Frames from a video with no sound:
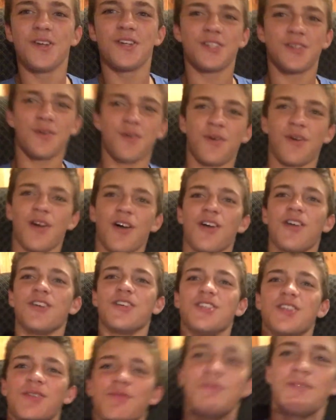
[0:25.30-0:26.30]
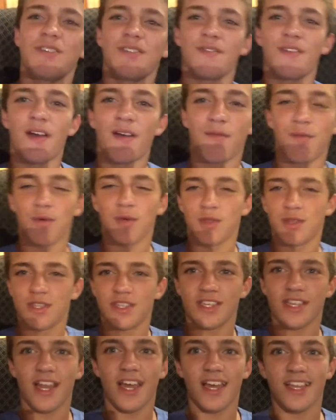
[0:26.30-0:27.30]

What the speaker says: is going on YouTube? It's Survival with you today,